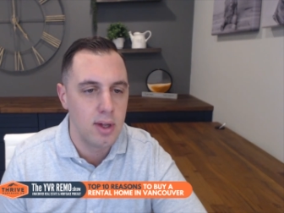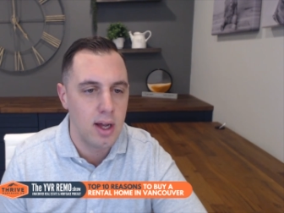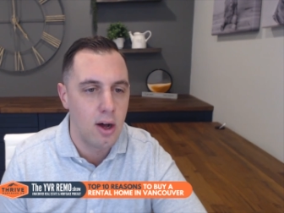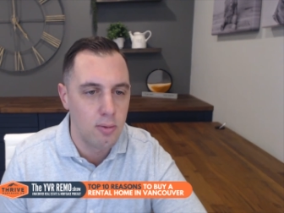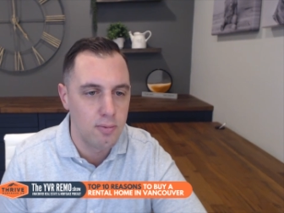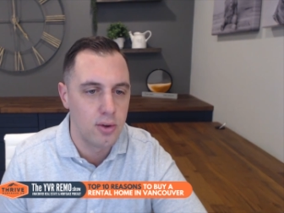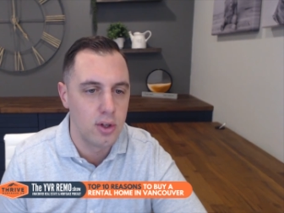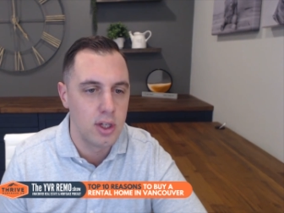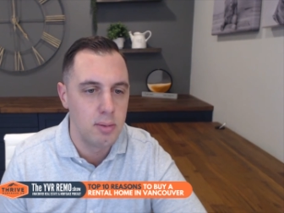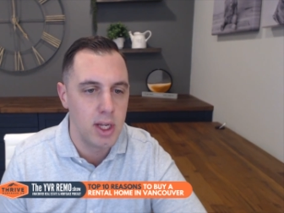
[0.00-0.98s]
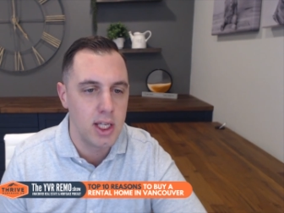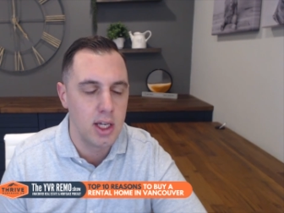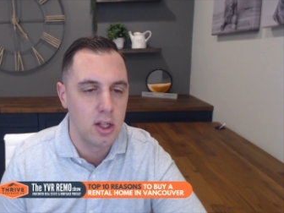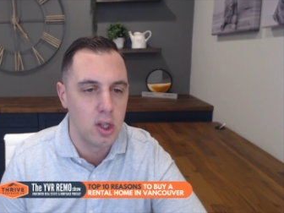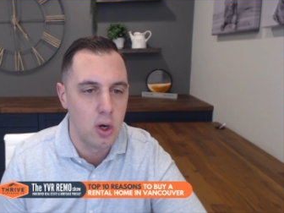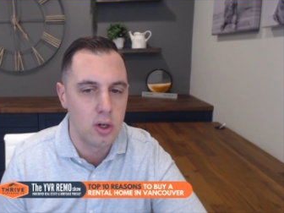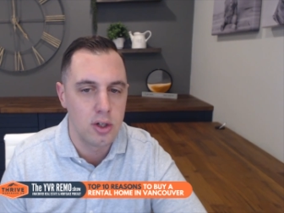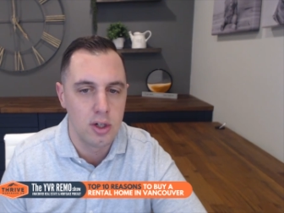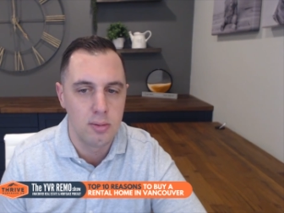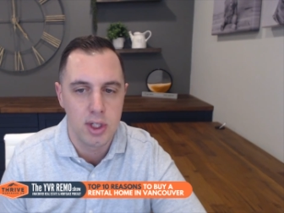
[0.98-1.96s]
helpful in making a
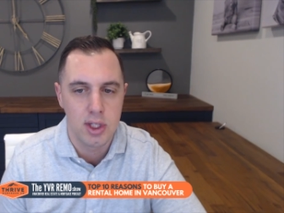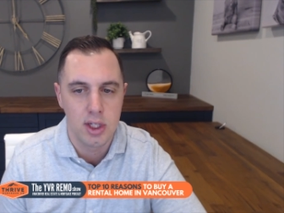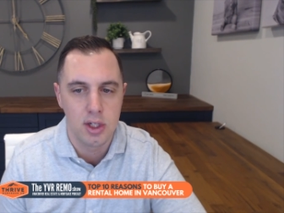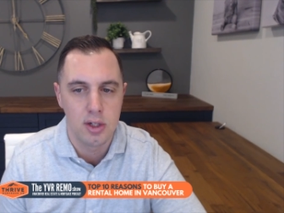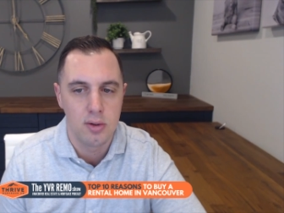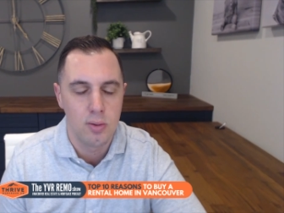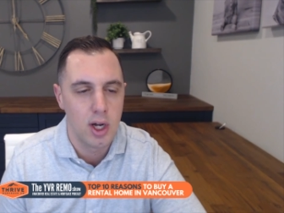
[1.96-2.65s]
long-term decision